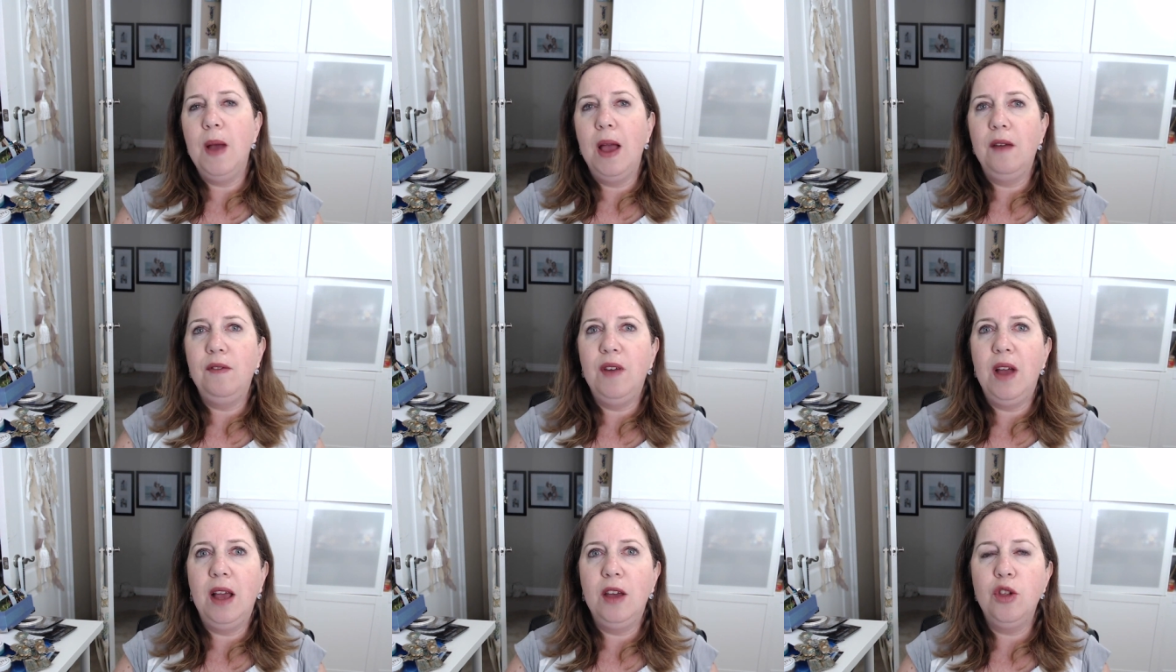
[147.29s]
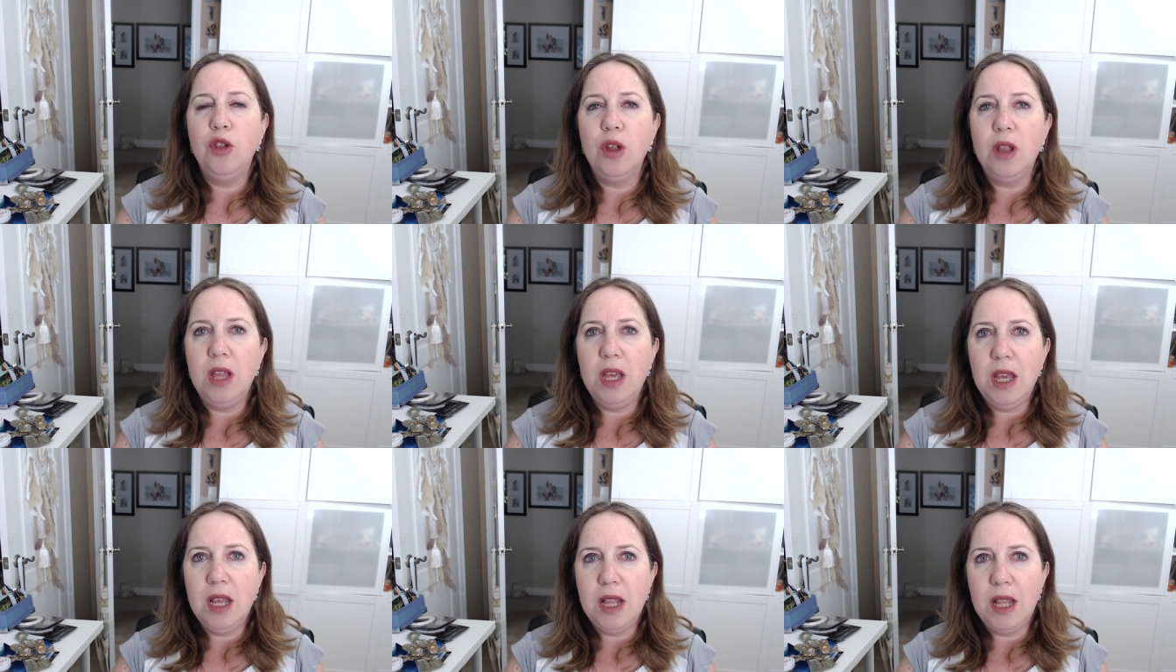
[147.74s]
i've
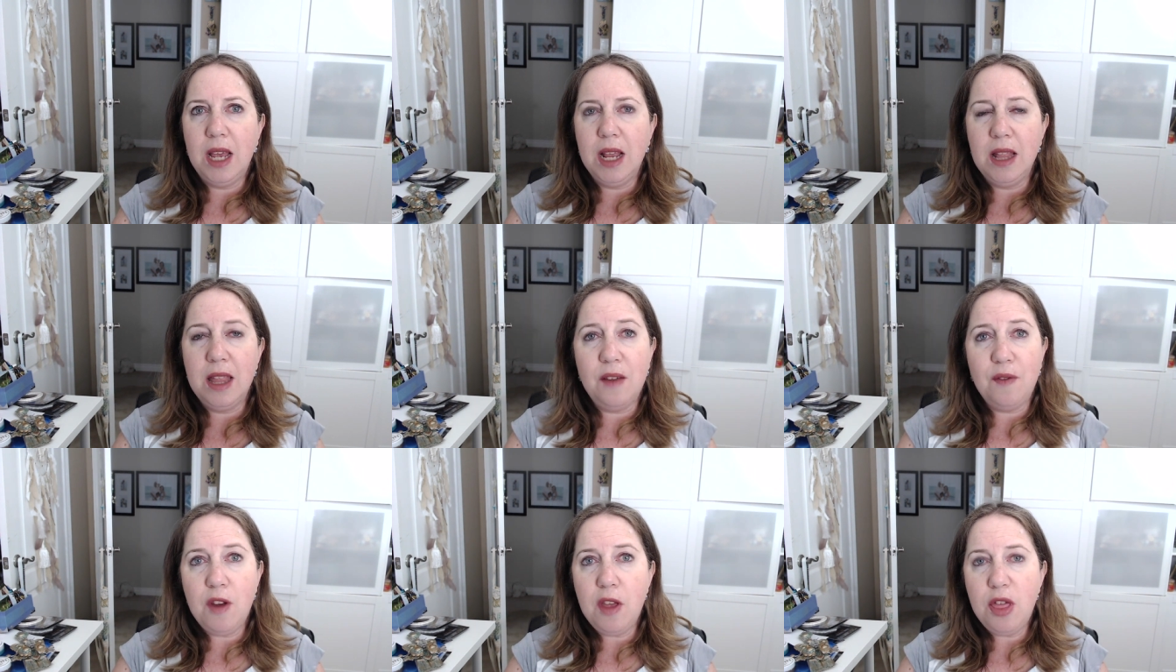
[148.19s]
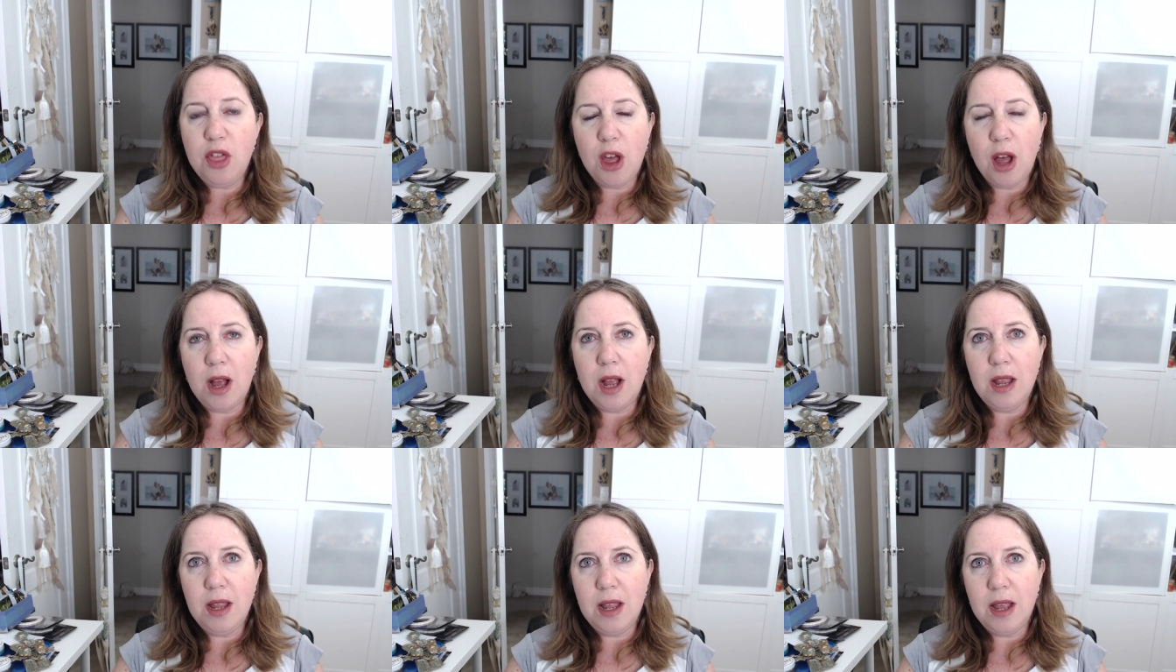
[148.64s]
actually like never
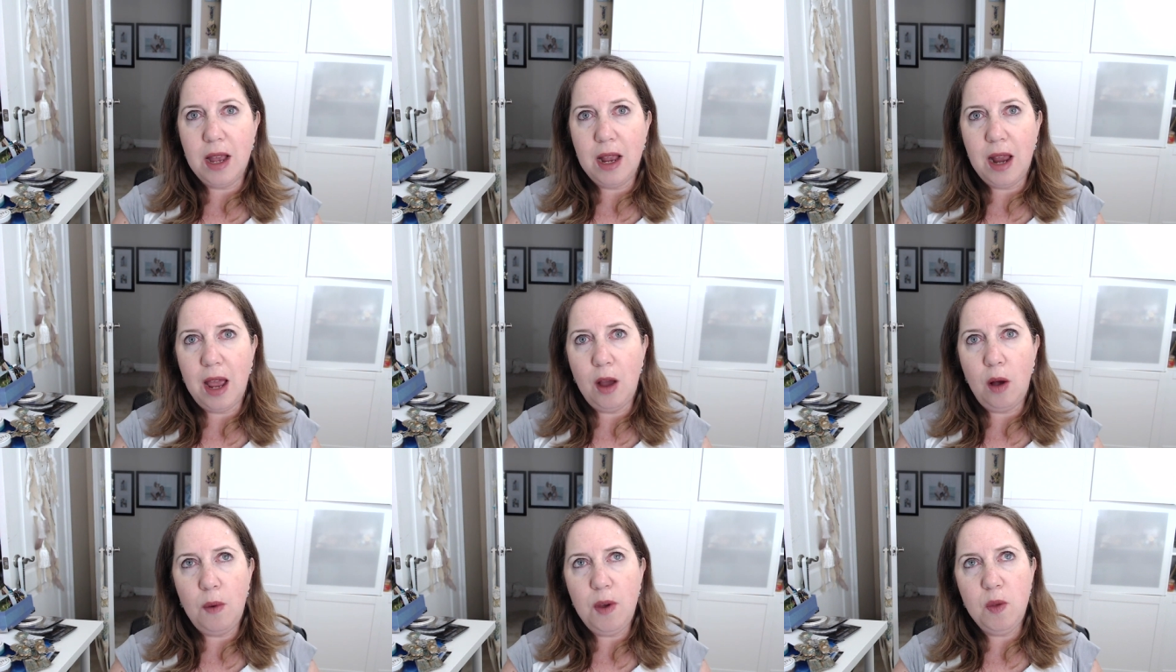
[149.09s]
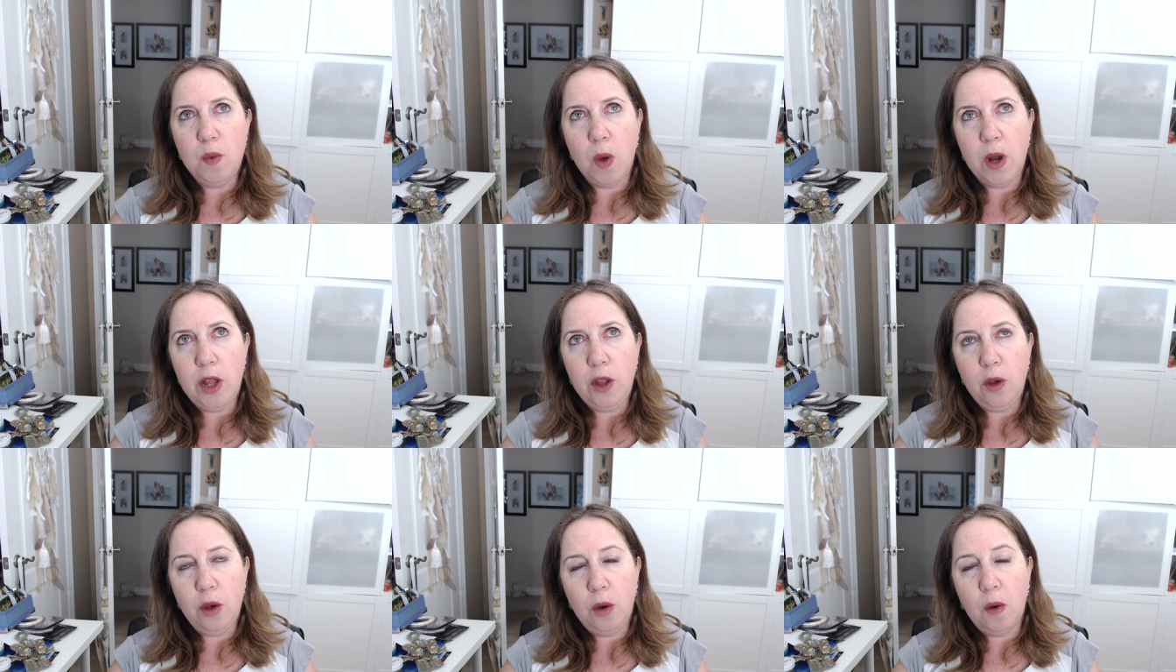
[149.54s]
thought that i always
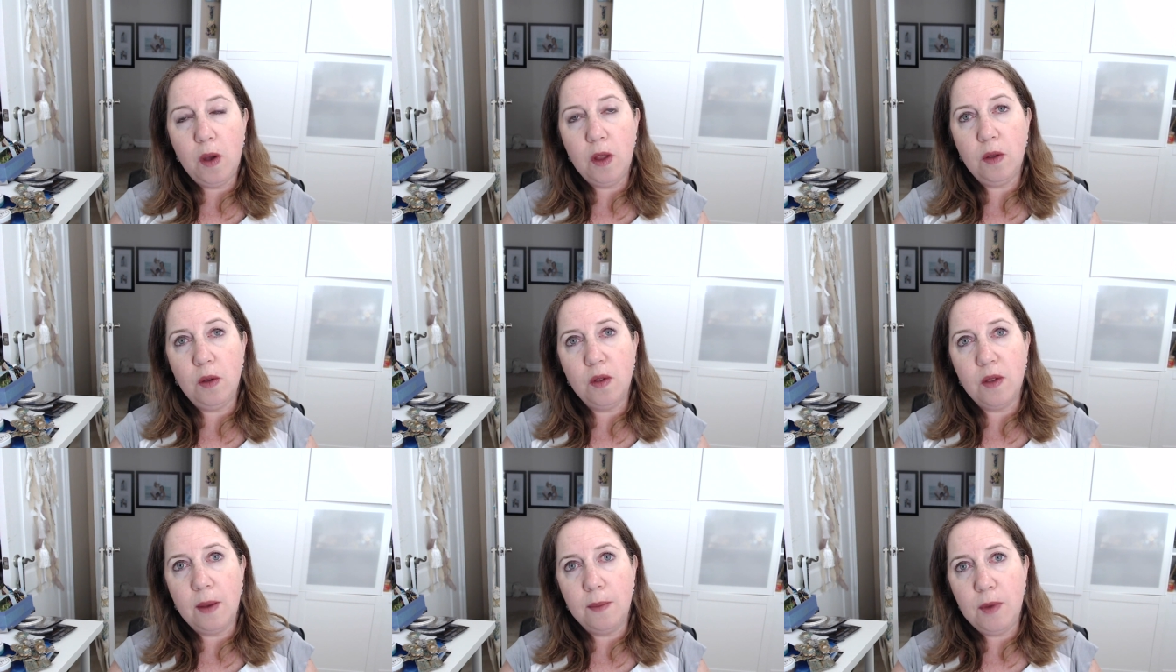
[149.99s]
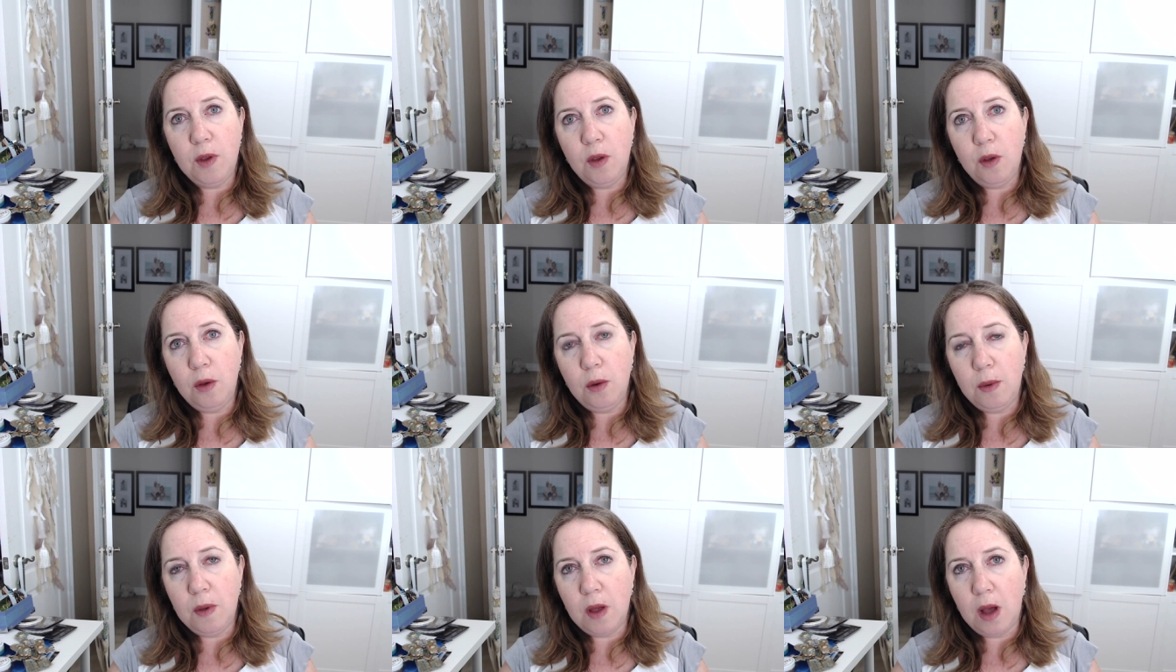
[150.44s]
wanted to go into something to
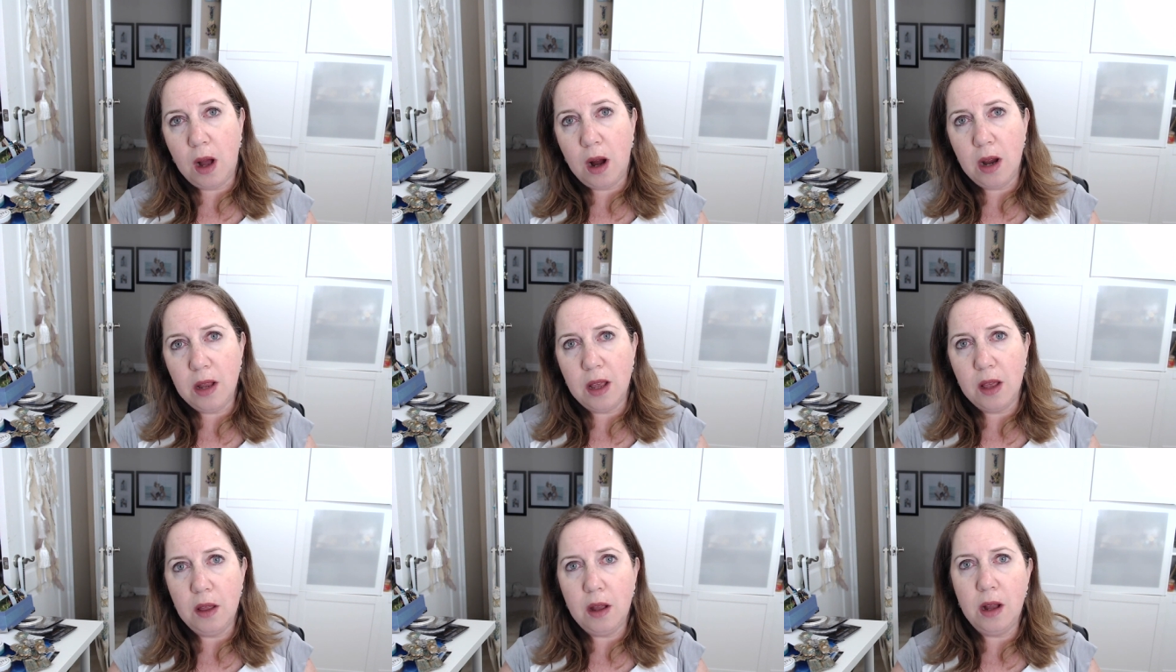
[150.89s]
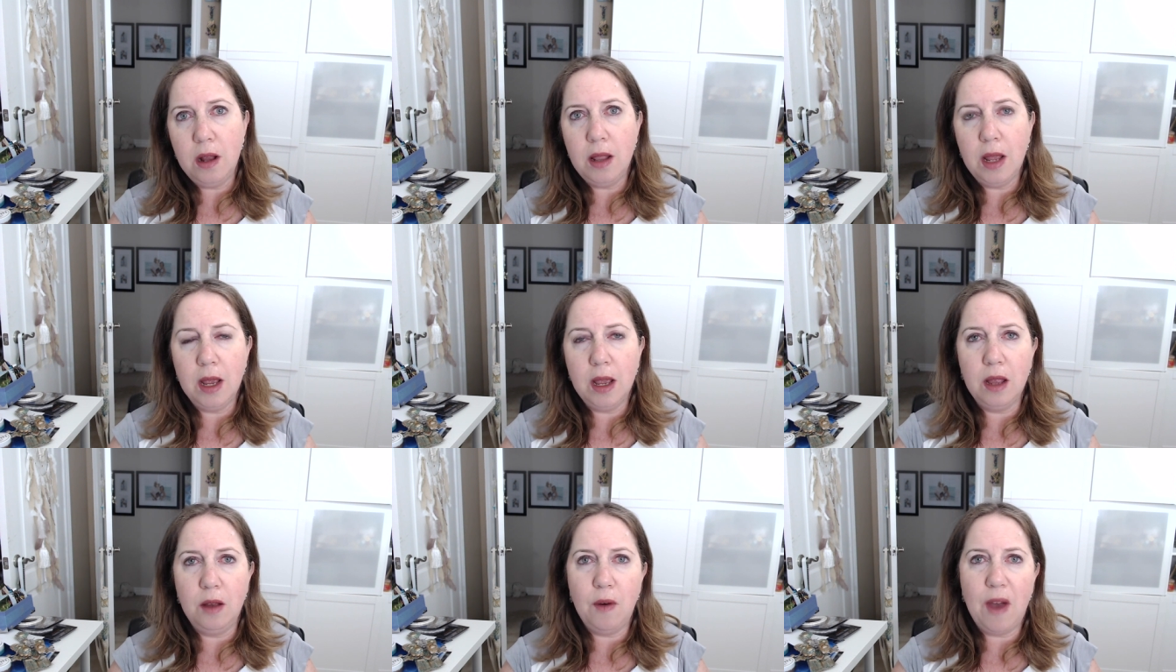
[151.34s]
do with art i thought
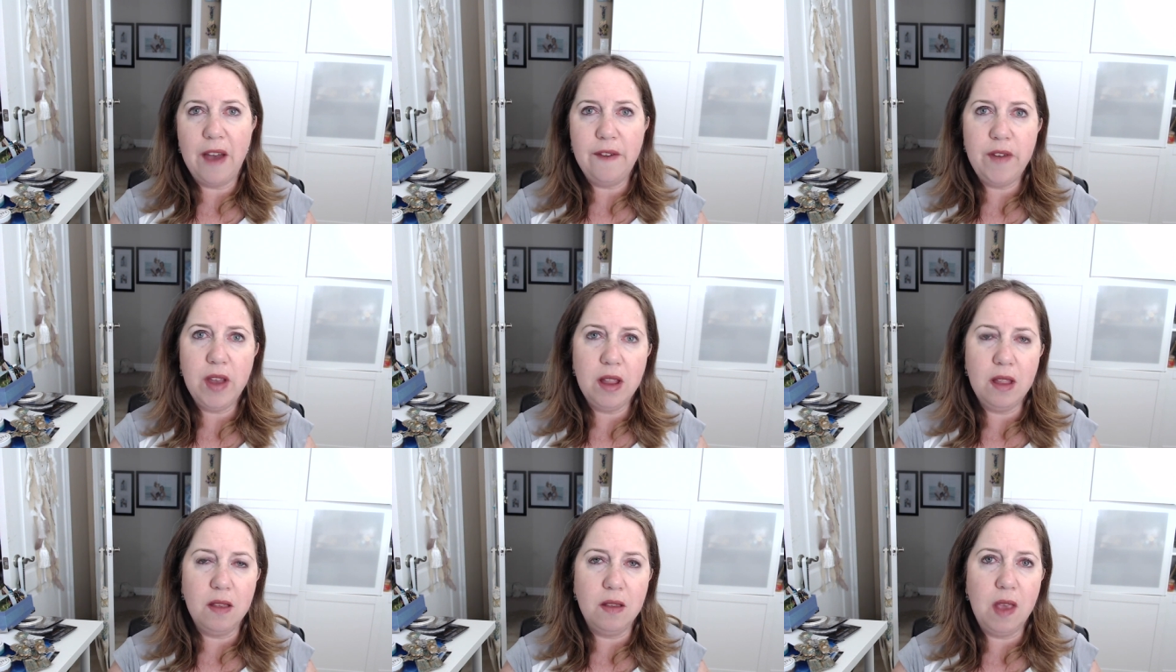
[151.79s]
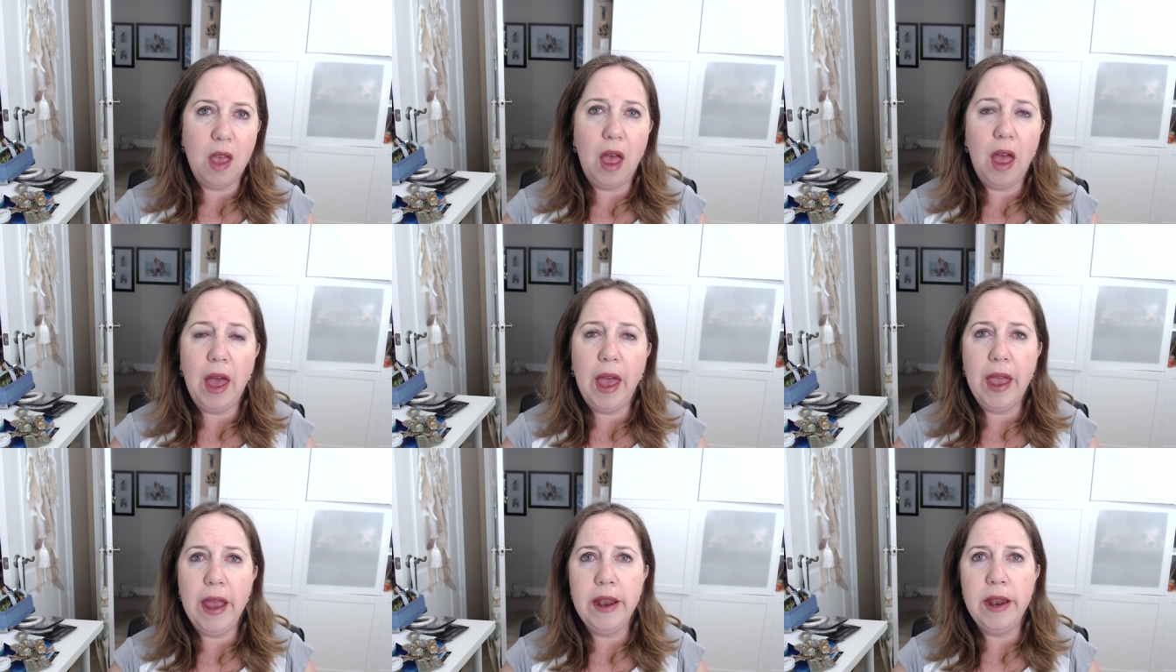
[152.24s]
like graphic
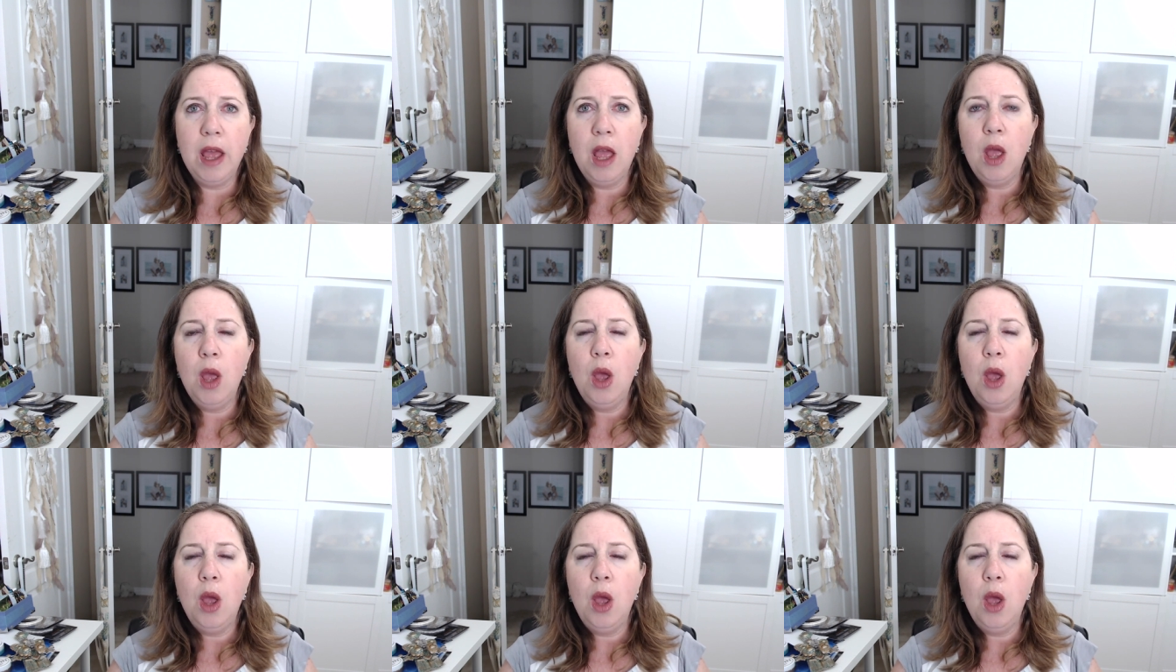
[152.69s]
design